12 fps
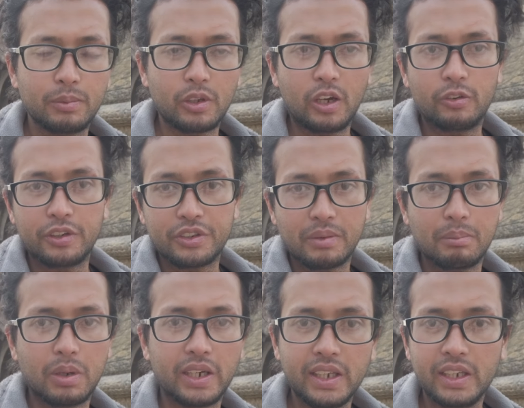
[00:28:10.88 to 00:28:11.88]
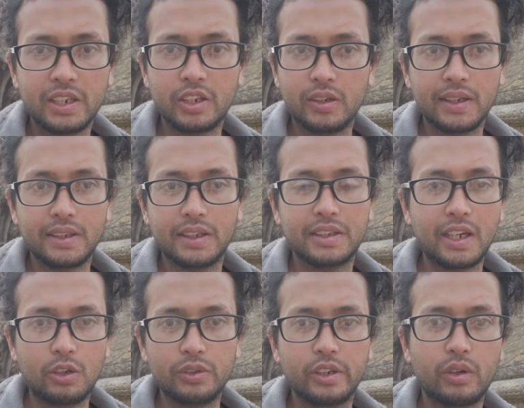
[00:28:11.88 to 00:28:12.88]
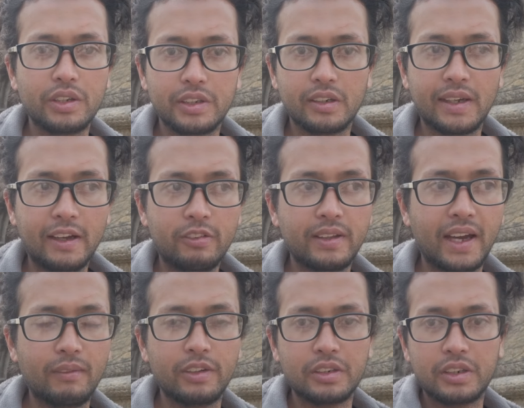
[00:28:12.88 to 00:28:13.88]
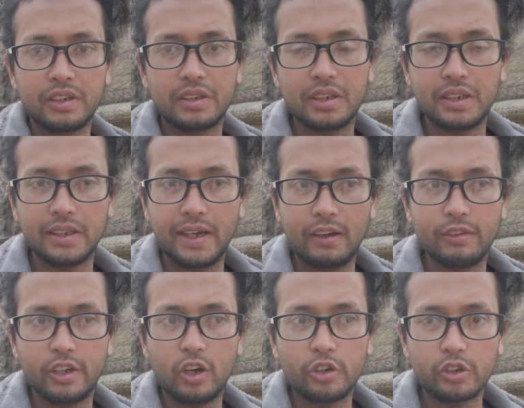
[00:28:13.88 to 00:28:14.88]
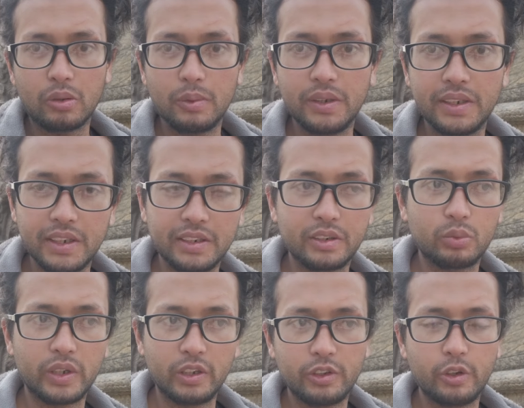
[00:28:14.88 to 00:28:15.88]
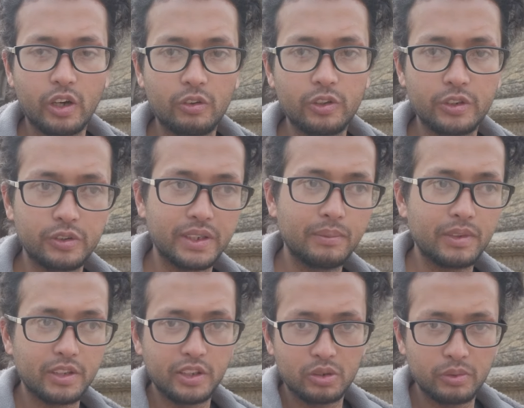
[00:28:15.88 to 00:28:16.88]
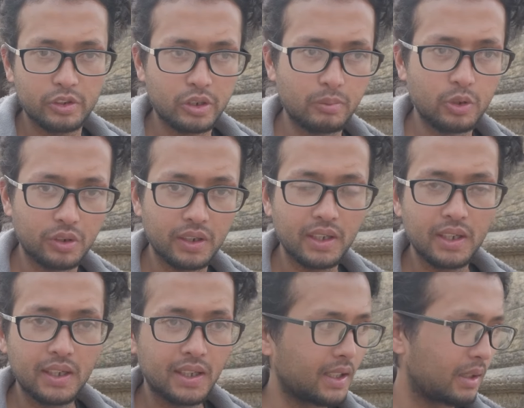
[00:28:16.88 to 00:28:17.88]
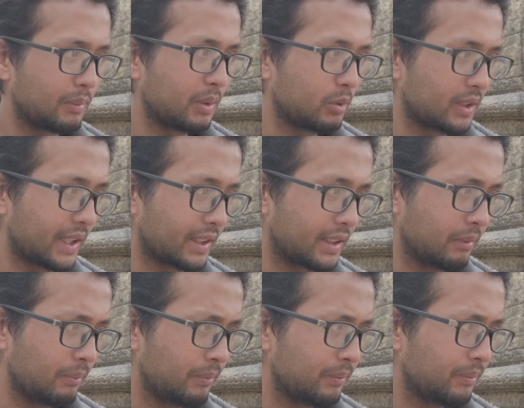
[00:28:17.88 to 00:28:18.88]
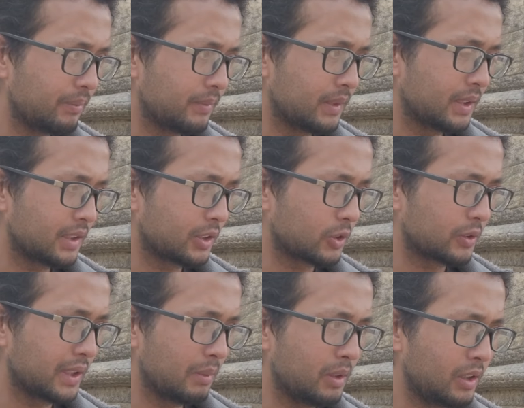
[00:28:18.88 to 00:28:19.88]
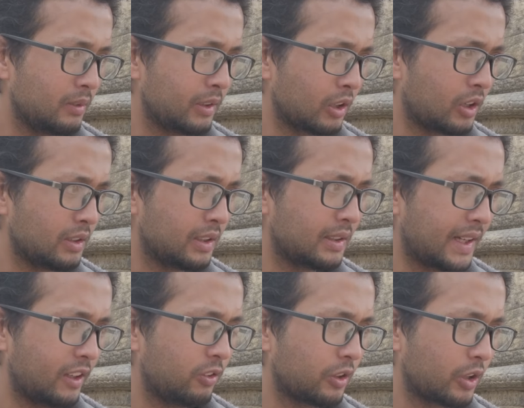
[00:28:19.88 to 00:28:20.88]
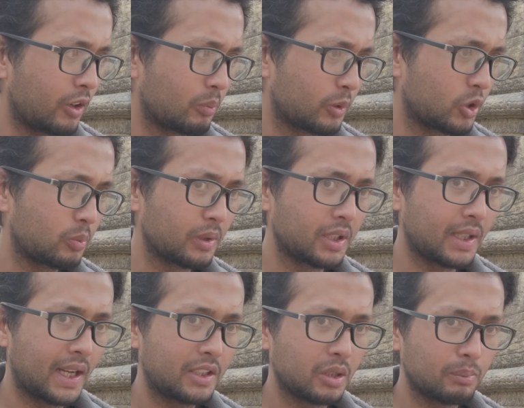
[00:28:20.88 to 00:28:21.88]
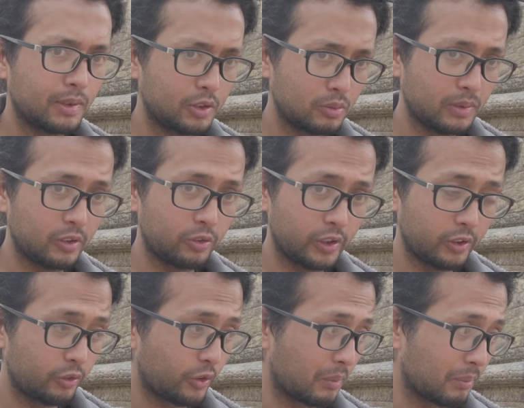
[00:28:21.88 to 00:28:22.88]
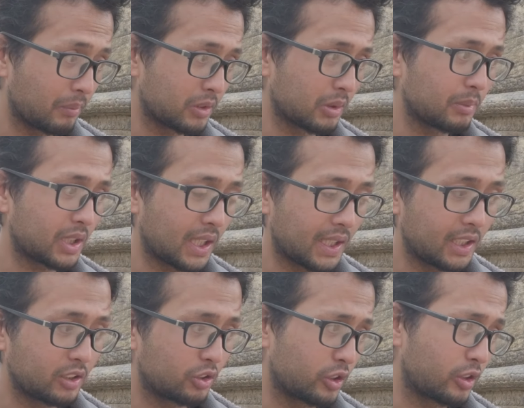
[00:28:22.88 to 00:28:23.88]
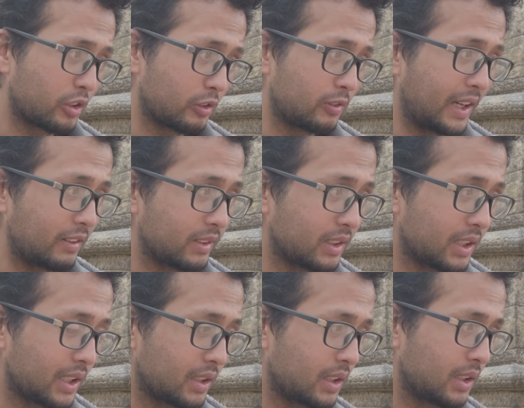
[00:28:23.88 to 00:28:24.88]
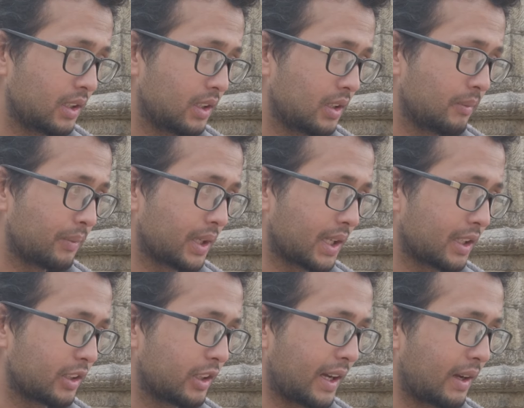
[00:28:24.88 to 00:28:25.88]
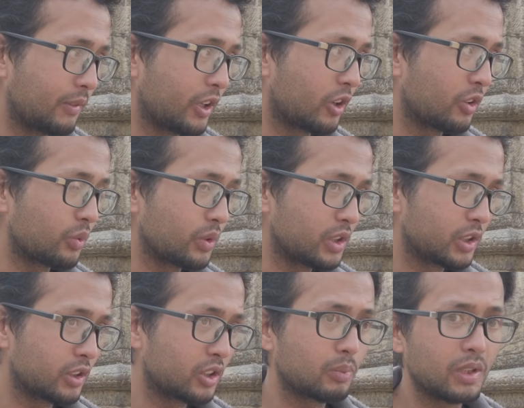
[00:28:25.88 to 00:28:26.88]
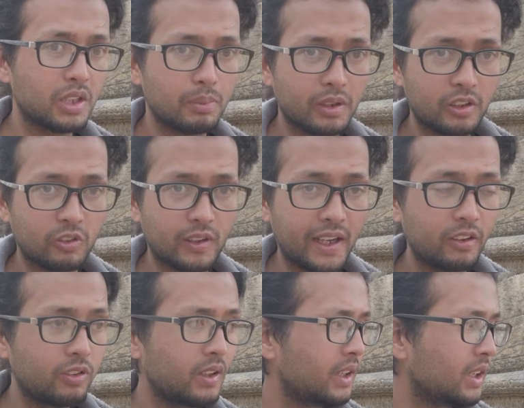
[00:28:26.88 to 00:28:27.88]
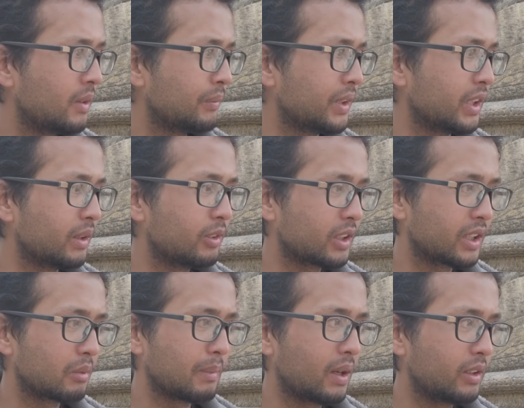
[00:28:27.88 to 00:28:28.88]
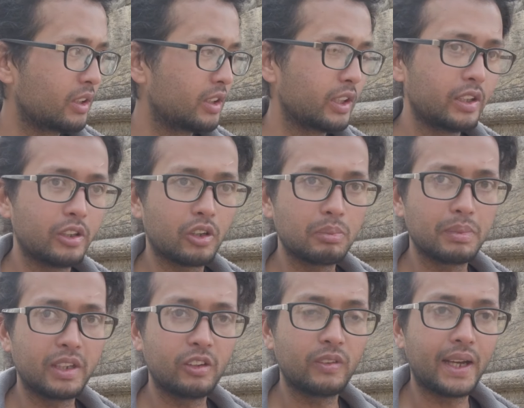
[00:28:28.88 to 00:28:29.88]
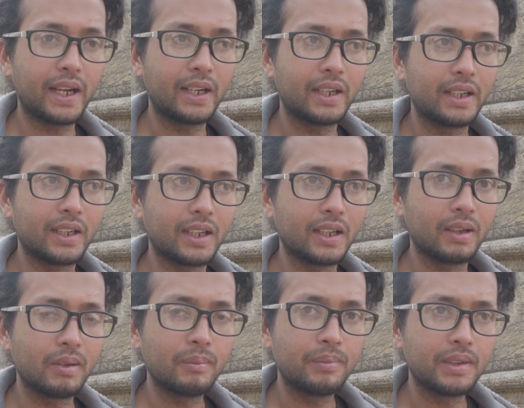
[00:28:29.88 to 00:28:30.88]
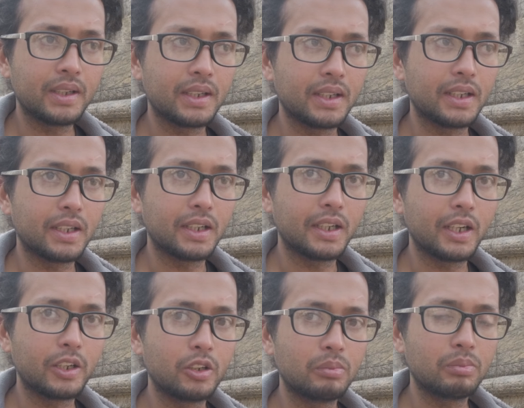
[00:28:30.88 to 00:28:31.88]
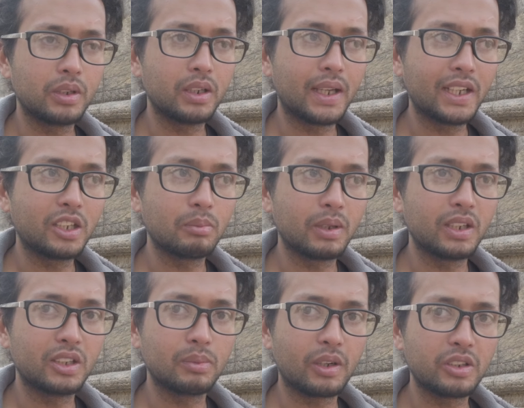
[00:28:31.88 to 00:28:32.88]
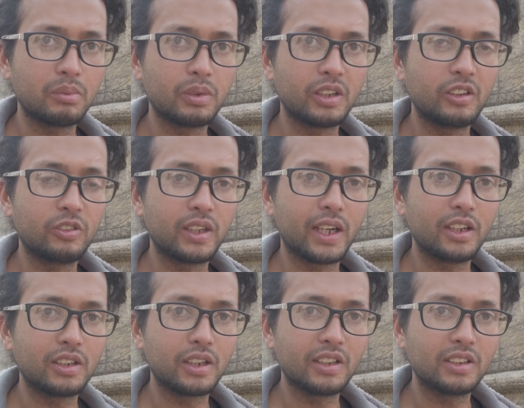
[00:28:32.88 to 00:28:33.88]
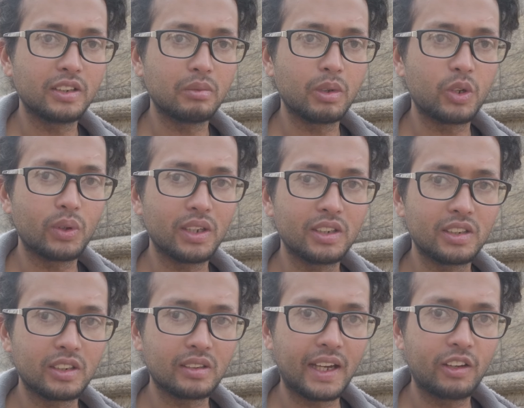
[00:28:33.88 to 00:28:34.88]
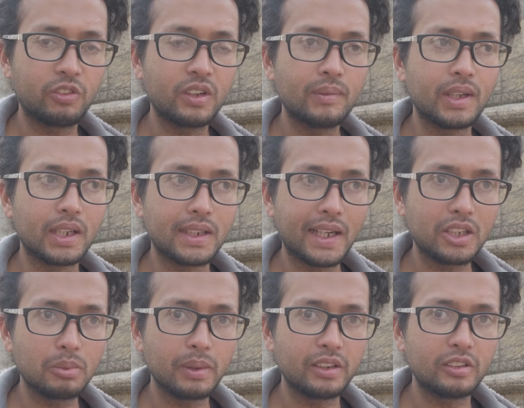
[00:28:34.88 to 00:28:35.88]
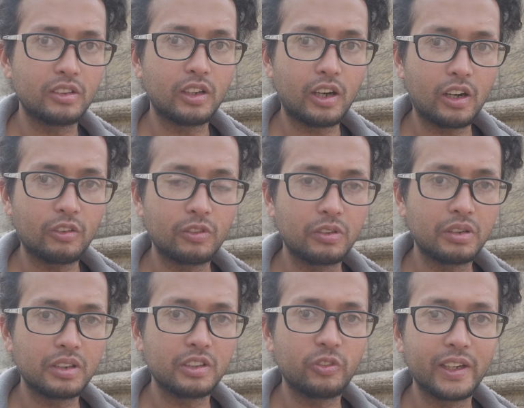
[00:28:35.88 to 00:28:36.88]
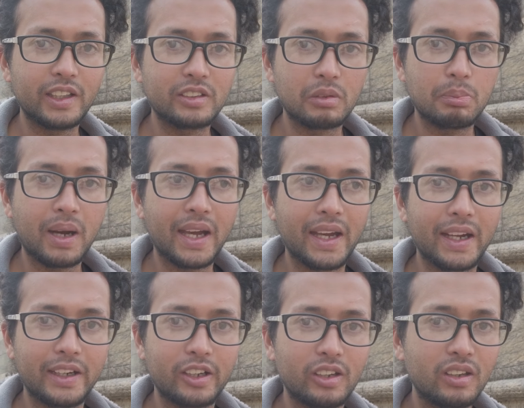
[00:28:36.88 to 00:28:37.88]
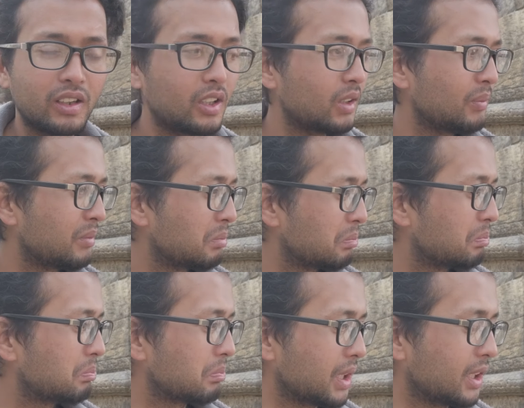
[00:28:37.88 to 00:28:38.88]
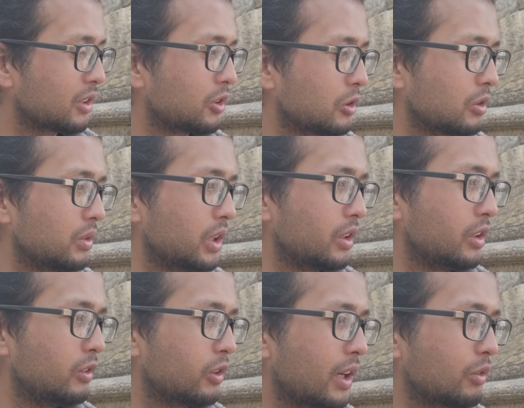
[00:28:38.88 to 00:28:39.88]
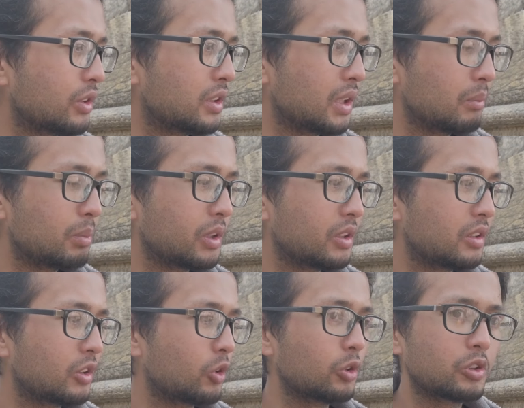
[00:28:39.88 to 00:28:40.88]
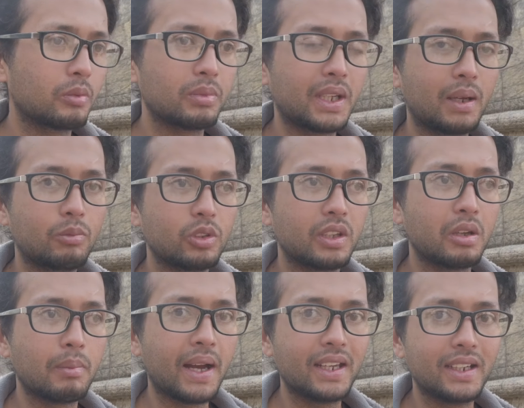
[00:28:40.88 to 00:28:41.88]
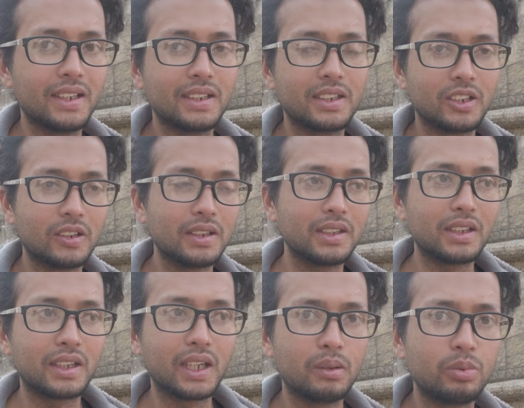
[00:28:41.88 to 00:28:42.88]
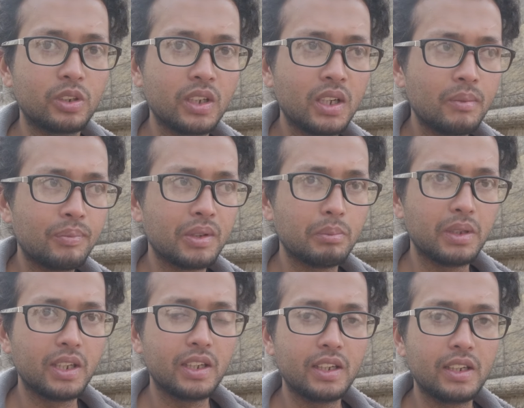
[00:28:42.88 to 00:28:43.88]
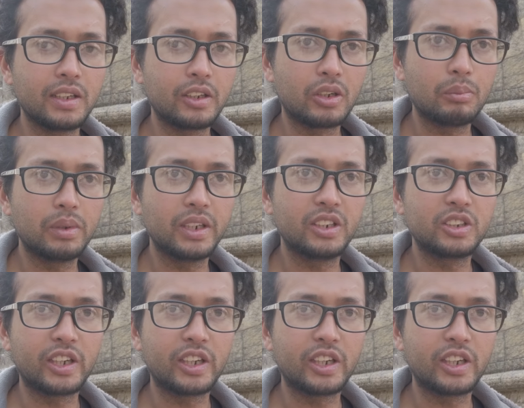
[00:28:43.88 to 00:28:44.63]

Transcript: people offer some money, you know, and that's how they run their life. They have in, in, uh, they have their own communities, and whatever you offer to them, they distribute among uh, people like them. So they've been living all their life around Pashupatinath temple to be free from samsara, the circle of life and death, mm. and they have their own rituals, principle of life. They never get married. They don't believe that uh, Uh, you know, enlightenment is possible if they are engaged in materialistic life, attachment, love, the veils of Maya and all. Mm-hmm. Yeah, so they live around the temple, go sometime to the Himalayas or in the caves, be in complete